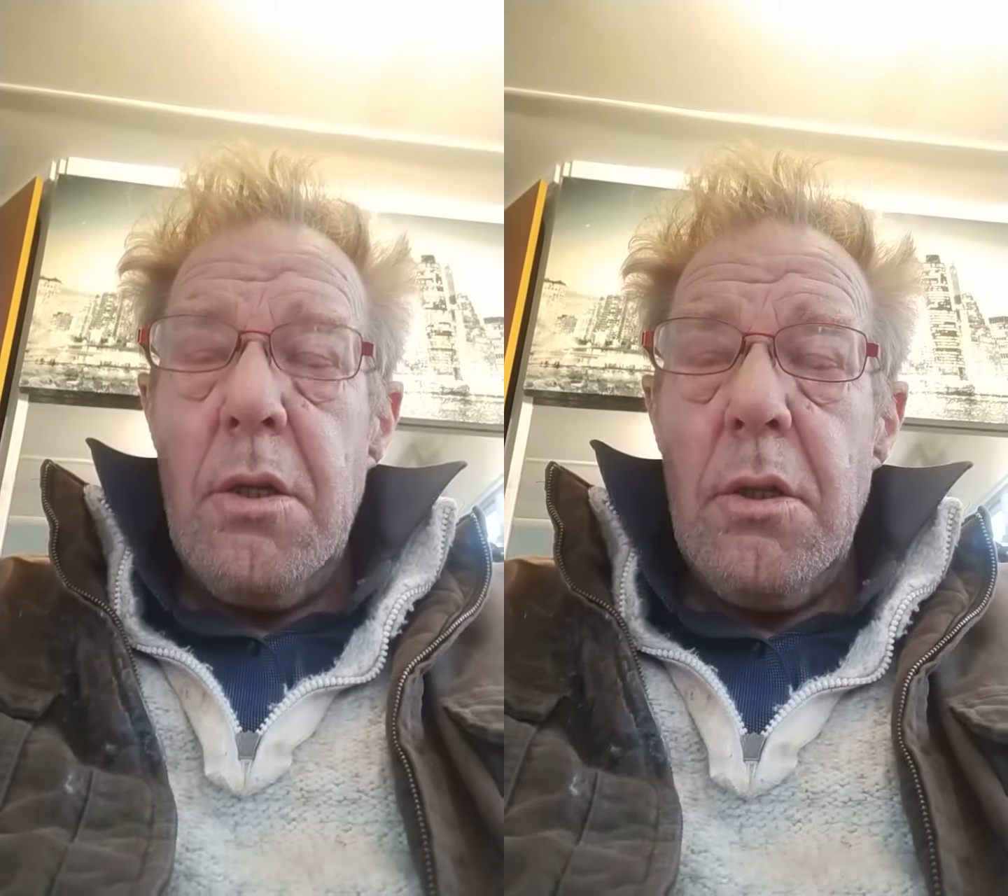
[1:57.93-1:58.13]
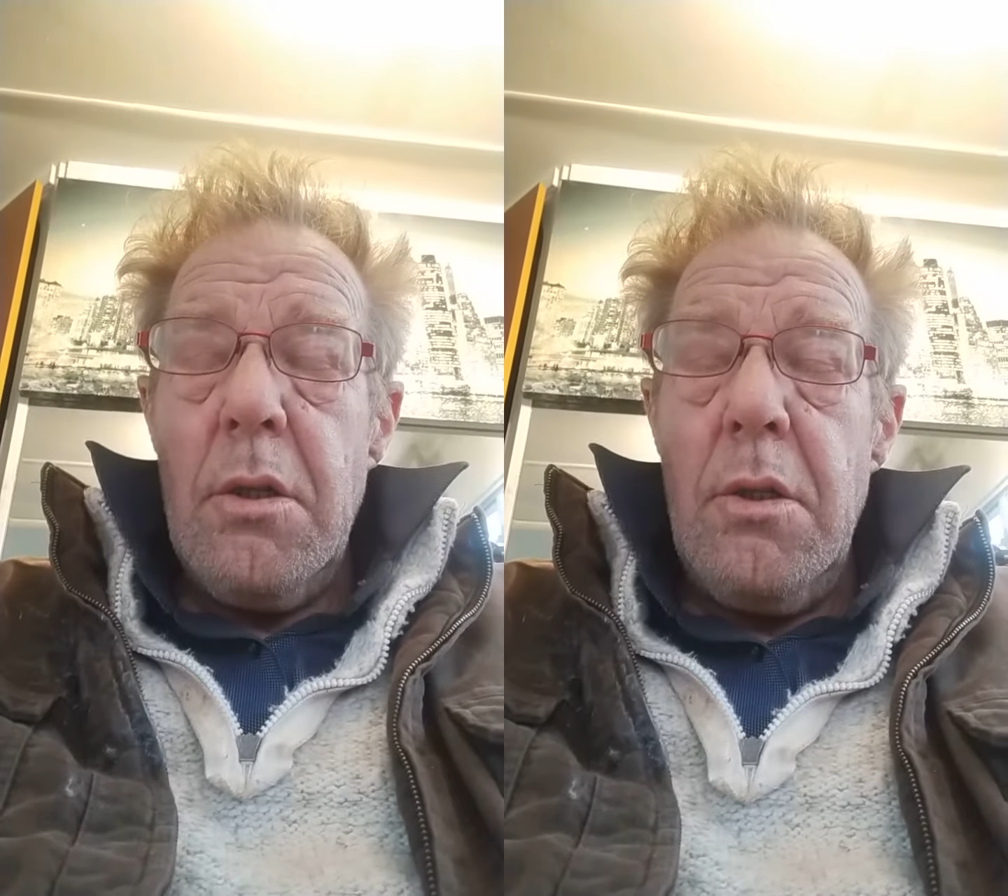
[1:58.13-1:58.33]

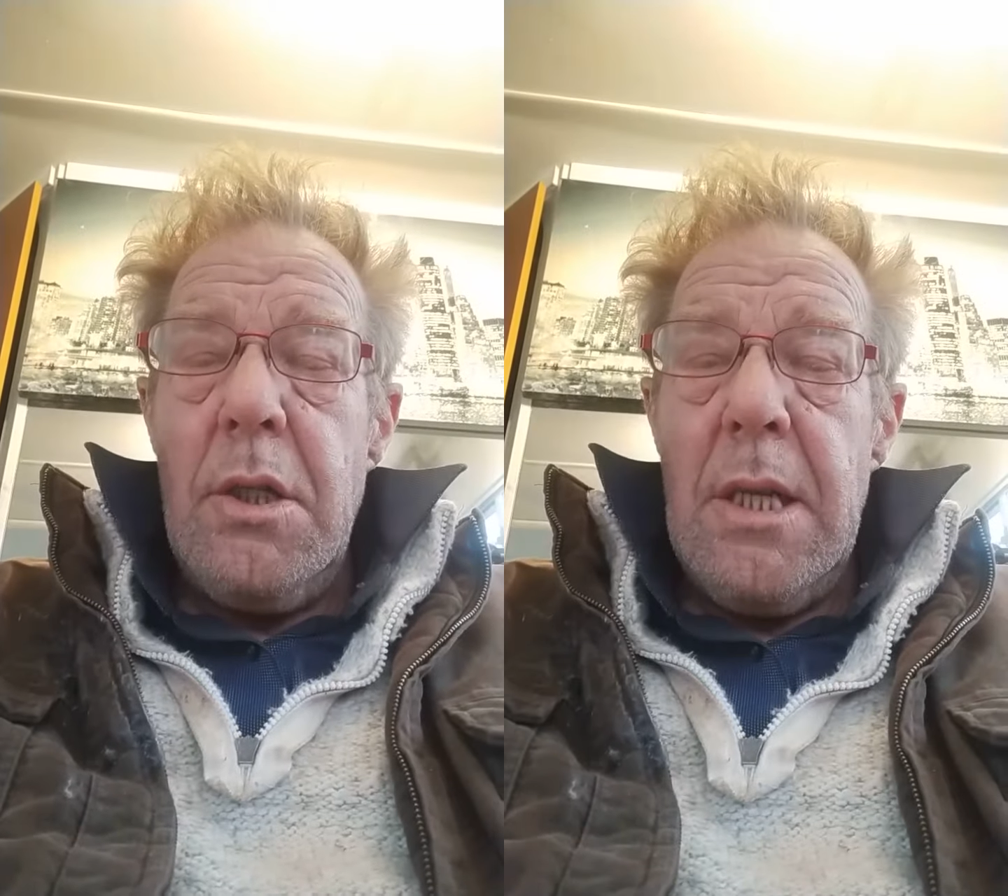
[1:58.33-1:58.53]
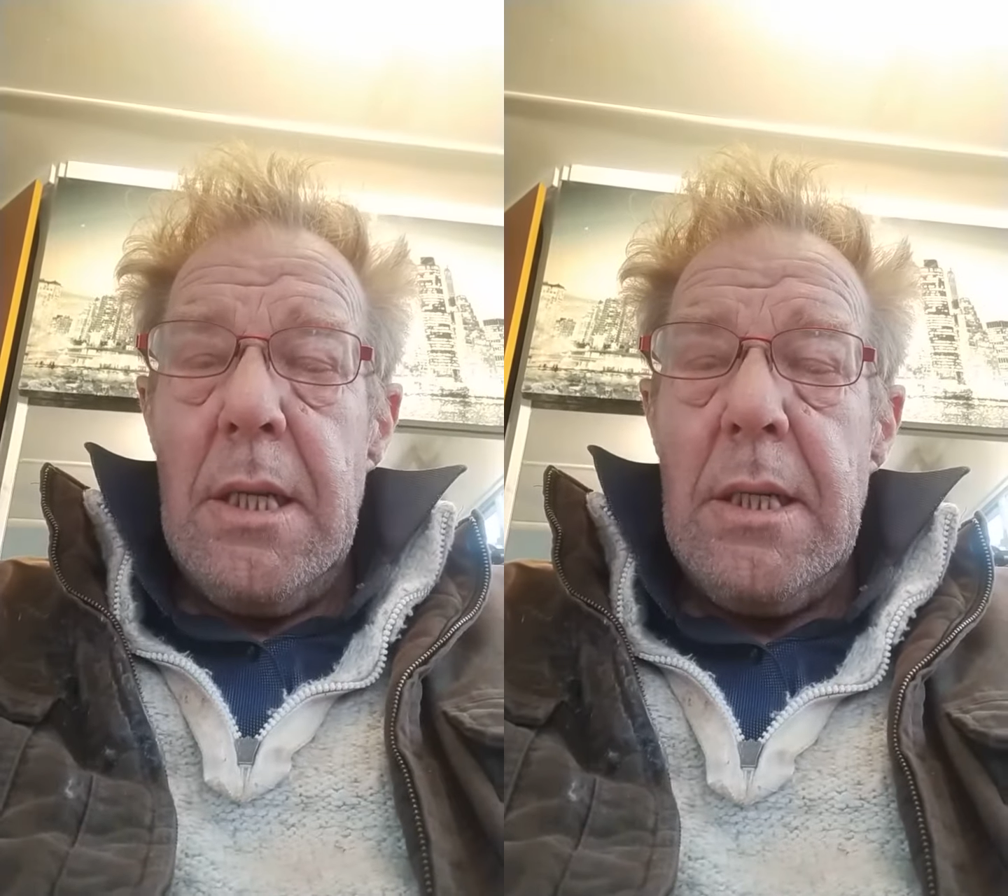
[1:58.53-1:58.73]
on
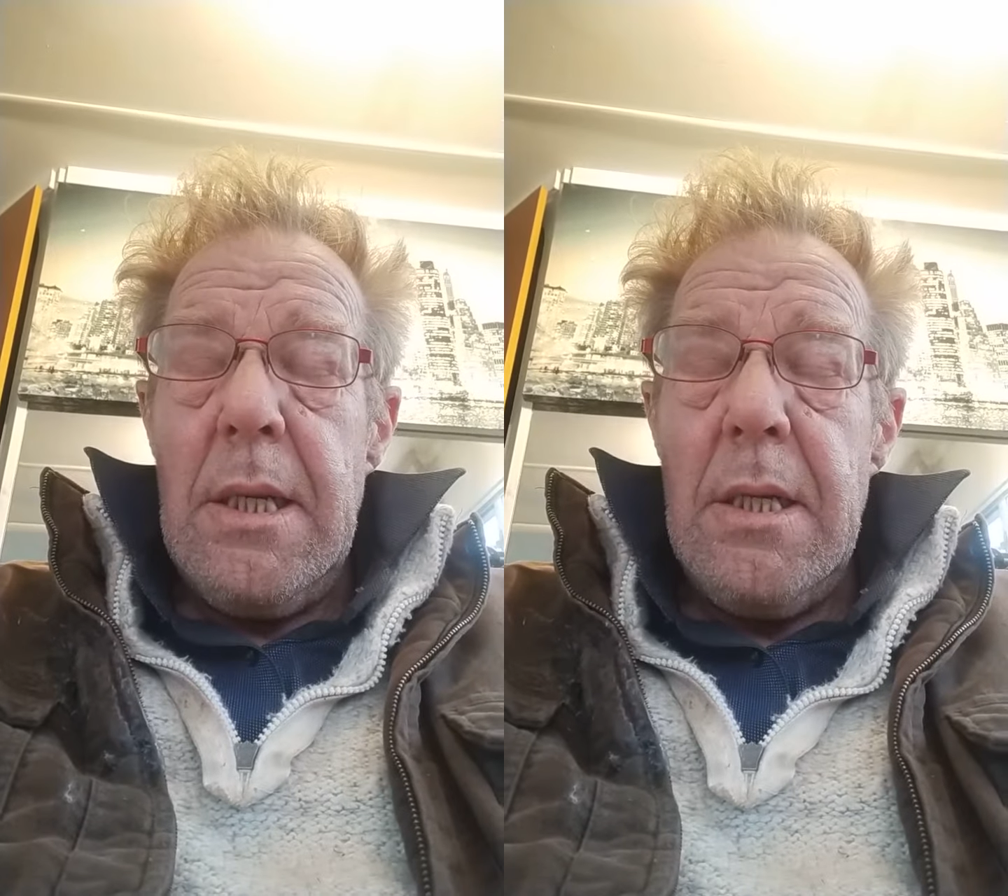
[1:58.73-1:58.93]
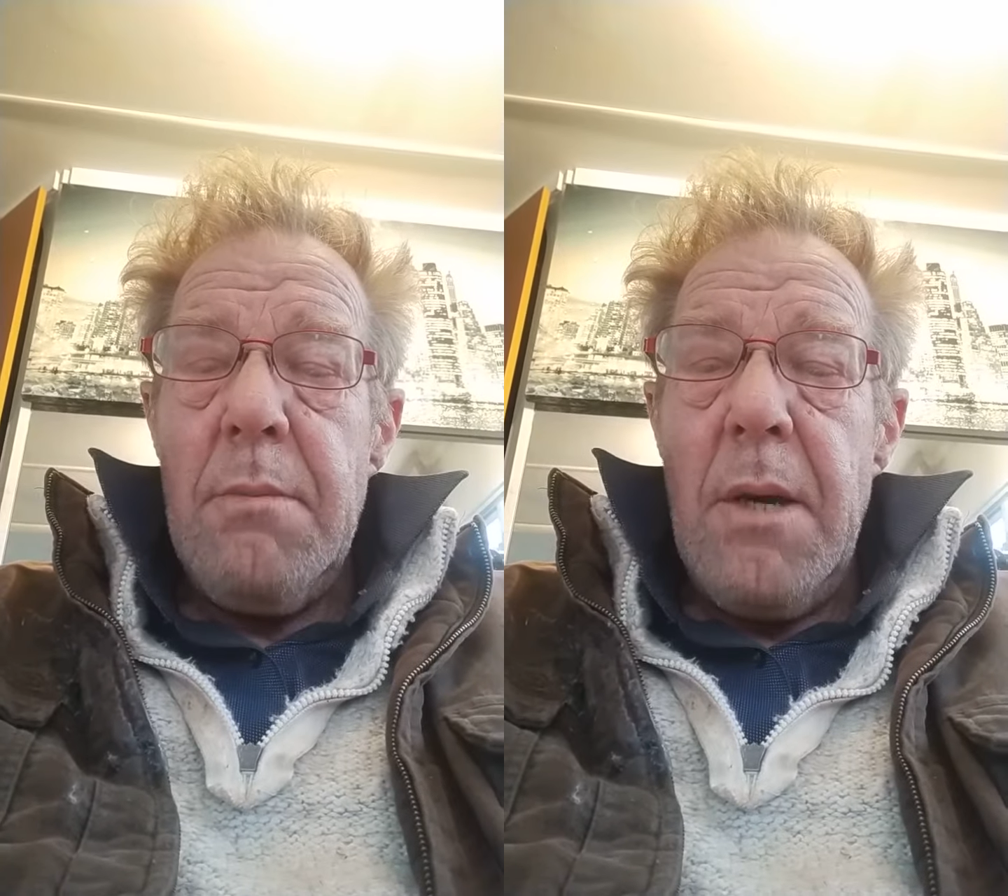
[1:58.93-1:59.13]
utility
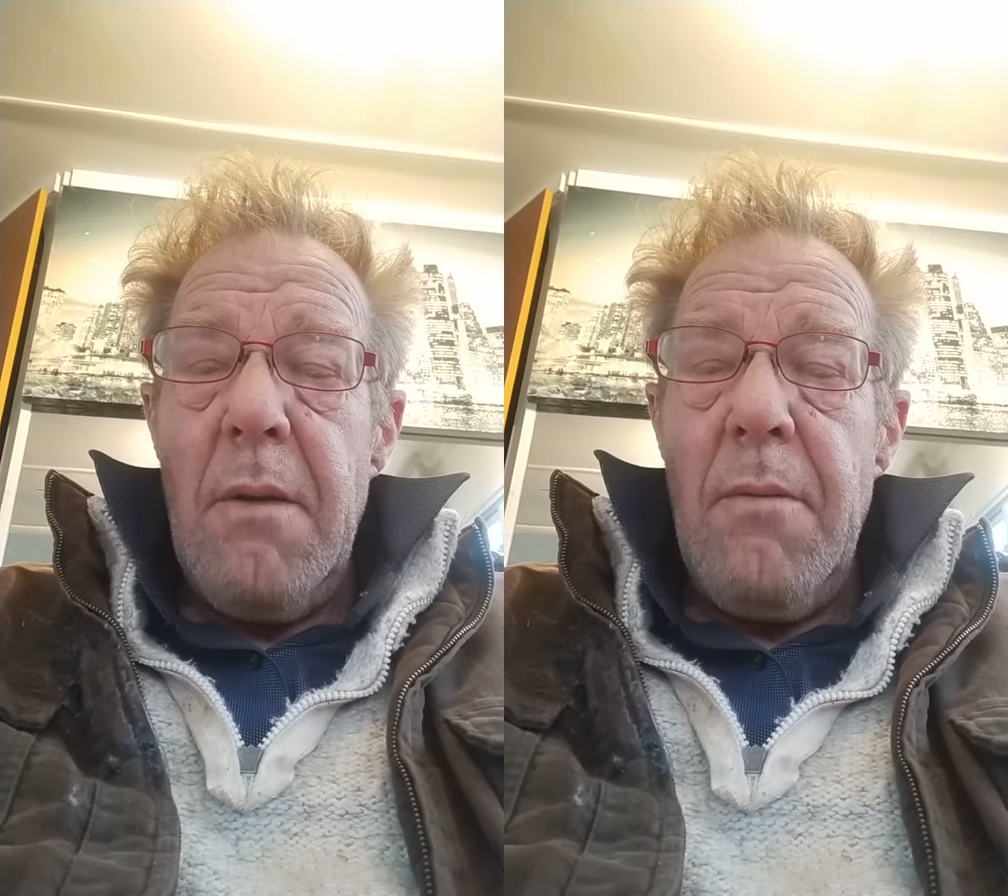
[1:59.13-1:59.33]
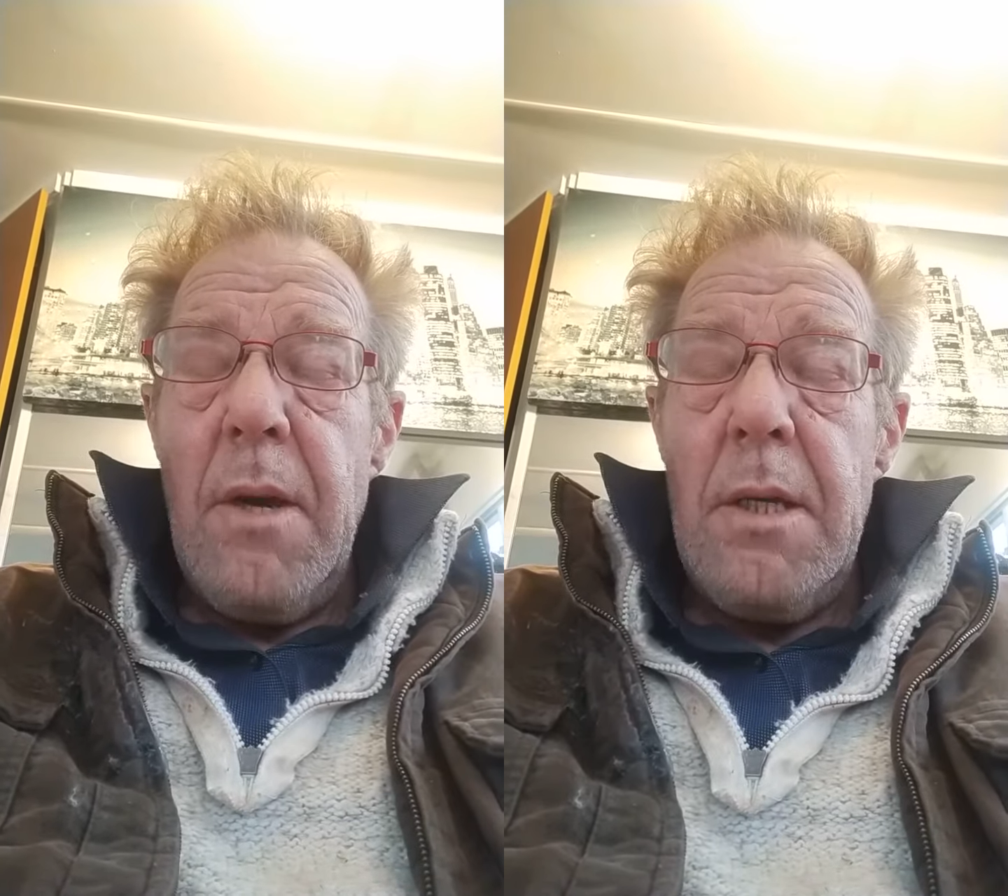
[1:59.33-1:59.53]
is my
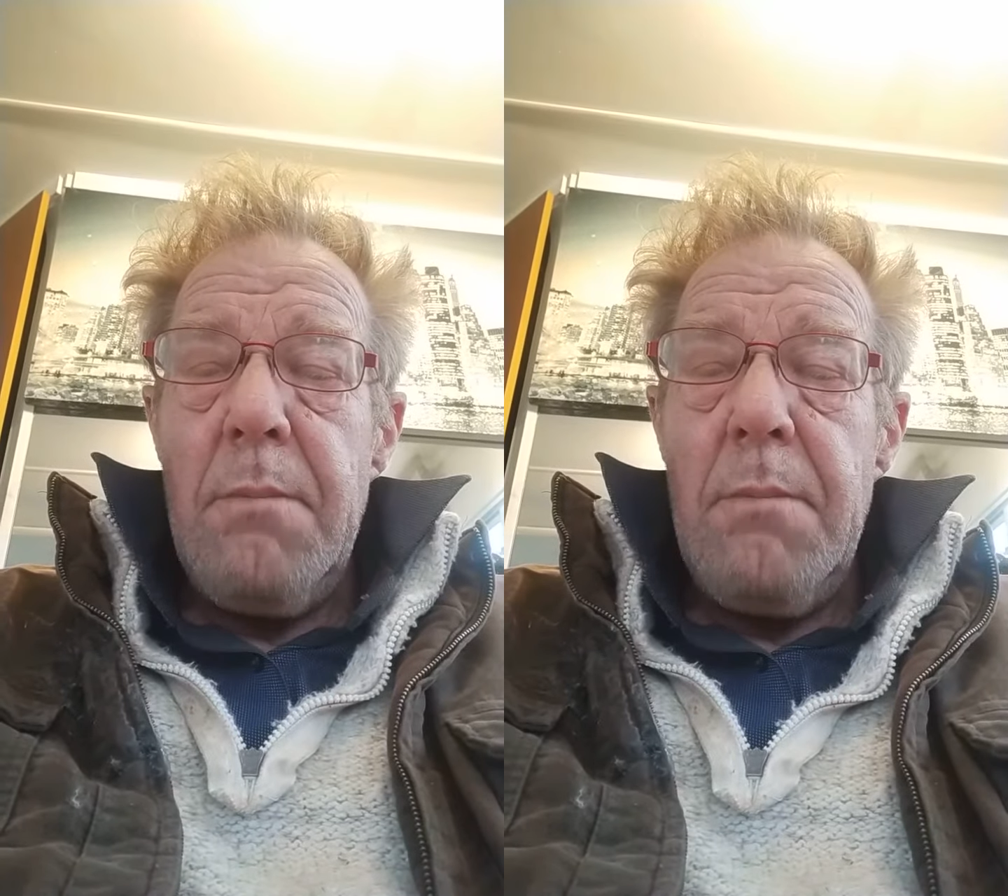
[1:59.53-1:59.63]
advice,